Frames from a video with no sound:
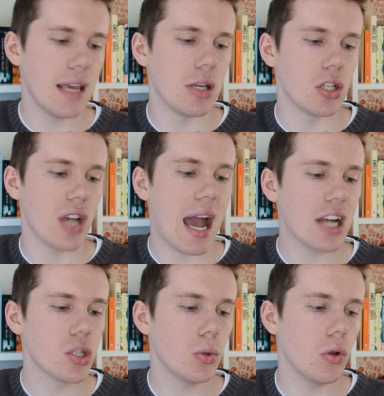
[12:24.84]
image,
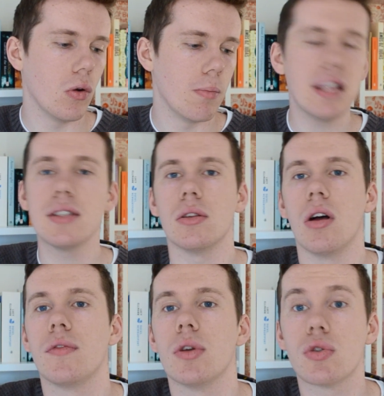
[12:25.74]
actual or
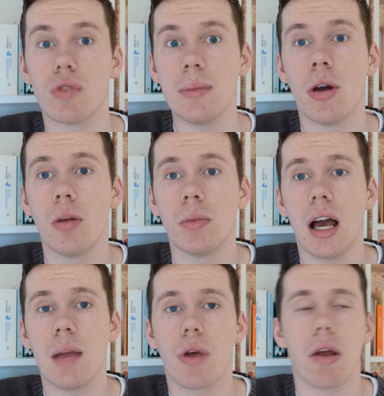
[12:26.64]
mental, of your dream home
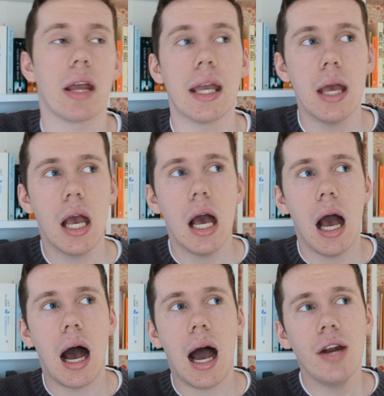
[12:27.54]
library.
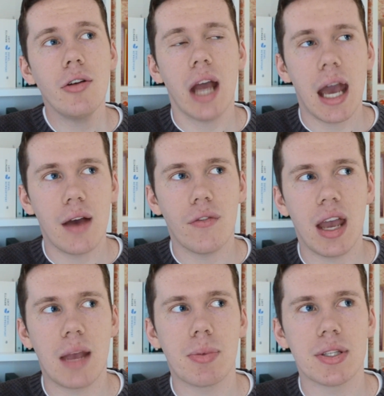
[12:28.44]
I don't have
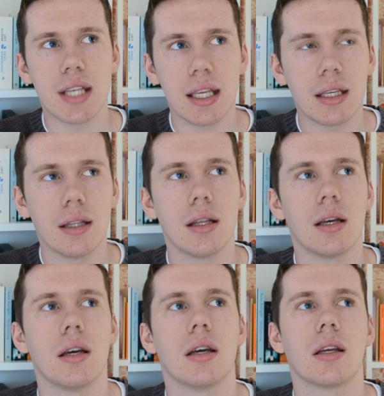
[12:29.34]
a
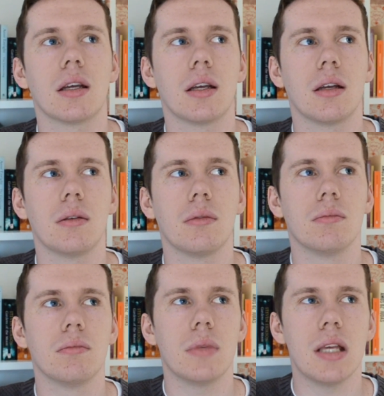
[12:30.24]
particular
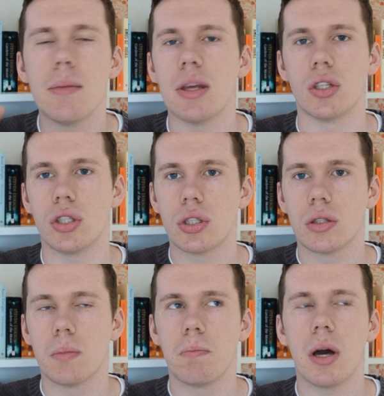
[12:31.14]

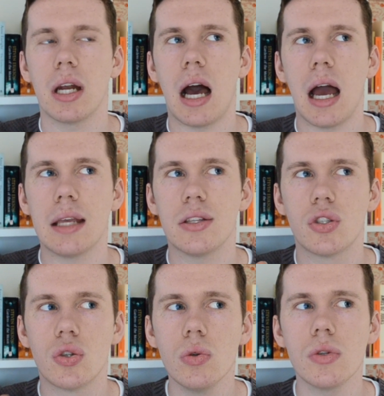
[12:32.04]
image, but I
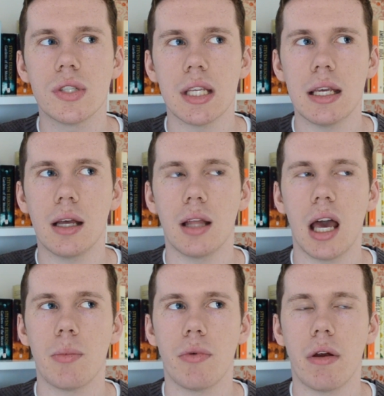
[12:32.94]
do see a
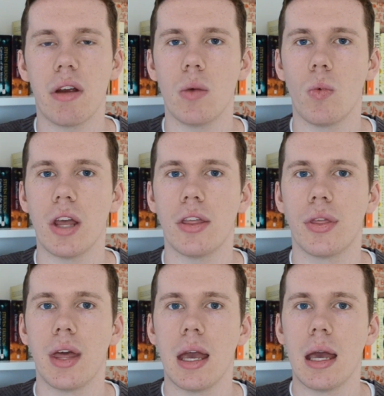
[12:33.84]
library with